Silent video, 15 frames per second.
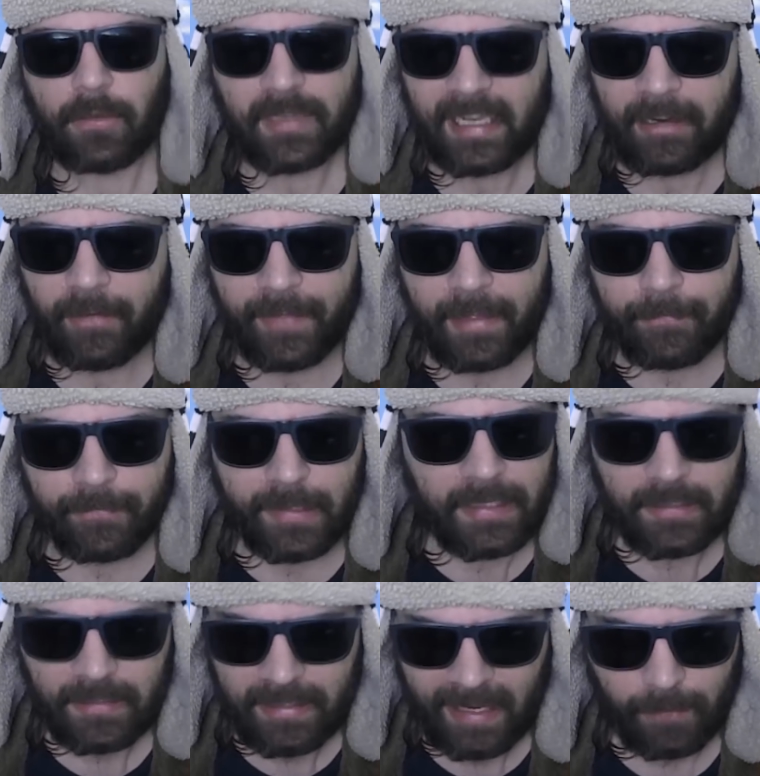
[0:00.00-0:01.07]
don't care if
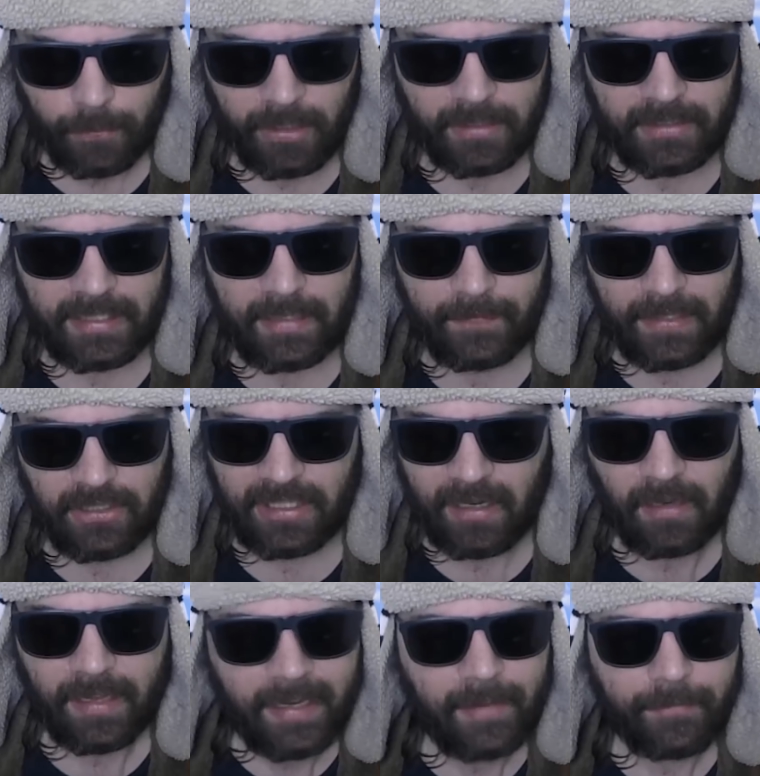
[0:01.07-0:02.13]
every network TV
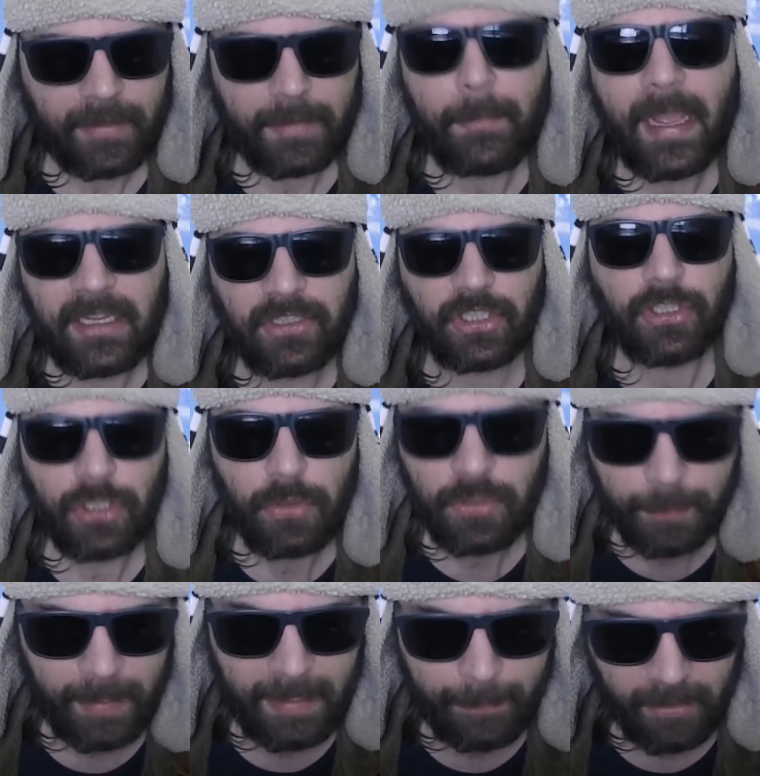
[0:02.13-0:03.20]
channel and every major
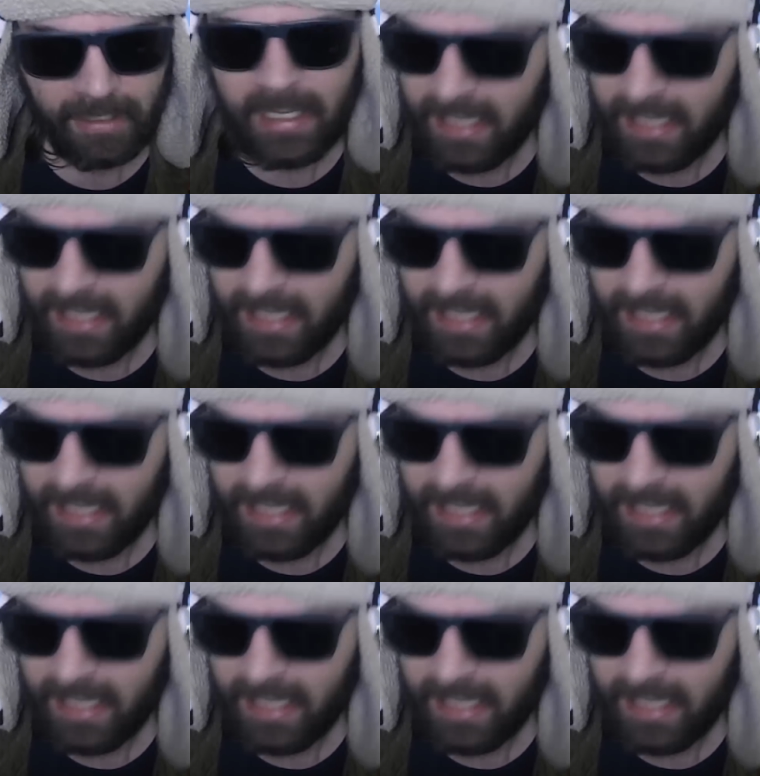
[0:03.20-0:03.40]
newspaper